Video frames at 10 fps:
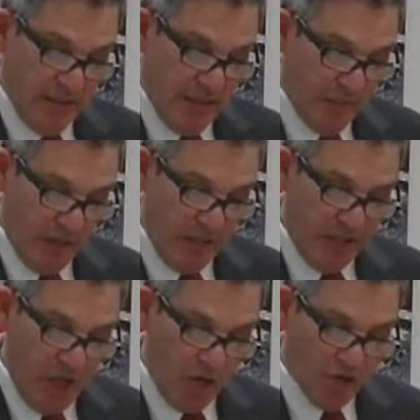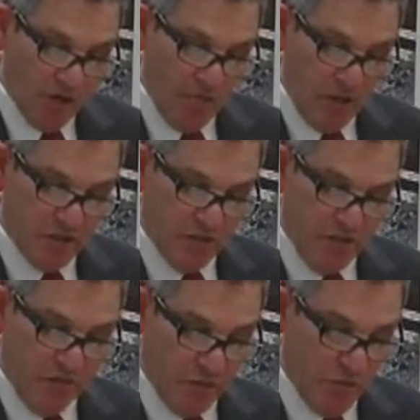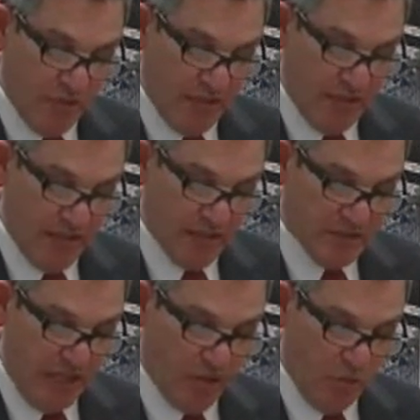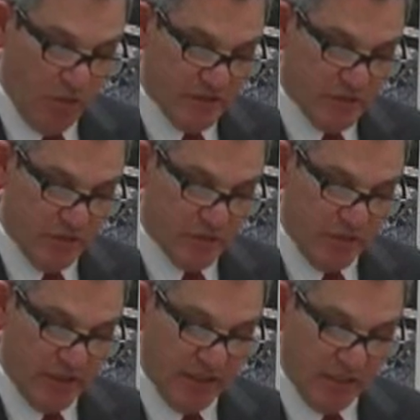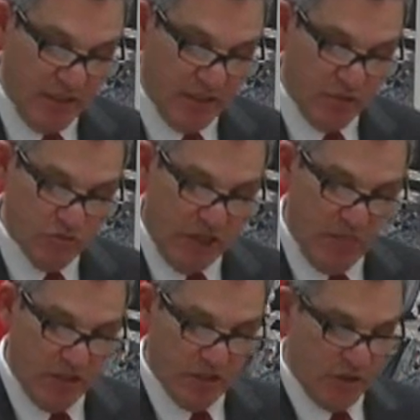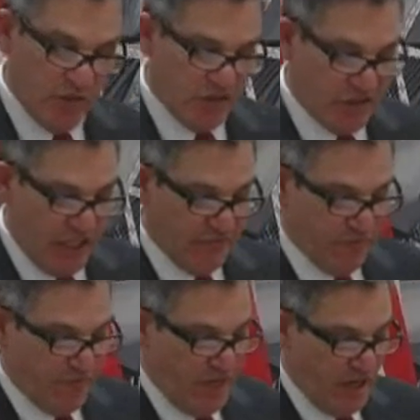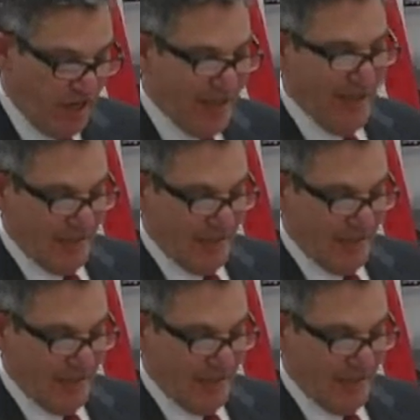Completed long-term monitoring for Rudy Hernandez, 901 6th Street, and completed closeout monitoring with State for Via